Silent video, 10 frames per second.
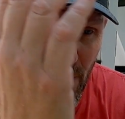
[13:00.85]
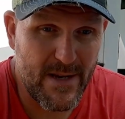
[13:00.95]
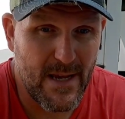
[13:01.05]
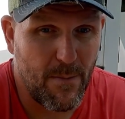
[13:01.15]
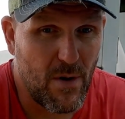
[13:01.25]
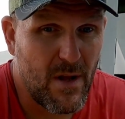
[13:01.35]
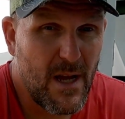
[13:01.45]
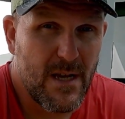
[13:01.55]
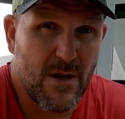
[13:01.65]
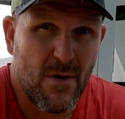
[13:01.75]
pretty simple.
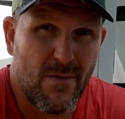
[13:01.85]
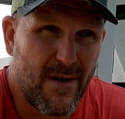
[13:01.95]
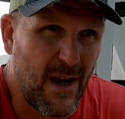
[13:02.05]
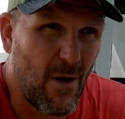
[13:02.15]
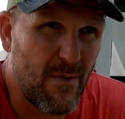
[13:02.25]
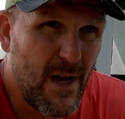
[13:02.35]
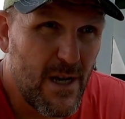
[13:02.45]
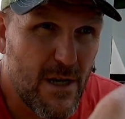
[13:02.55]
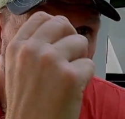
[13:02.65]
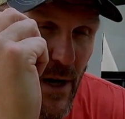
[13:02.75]
So, you know,
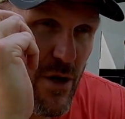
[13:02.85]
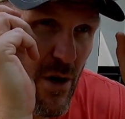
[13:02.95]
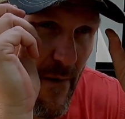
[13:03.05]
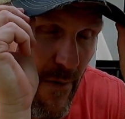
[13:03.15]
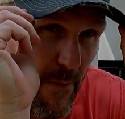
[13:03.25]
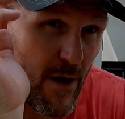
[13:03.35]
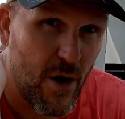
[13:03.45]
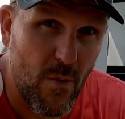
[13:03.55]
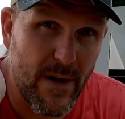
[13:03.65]
just because you're not familiar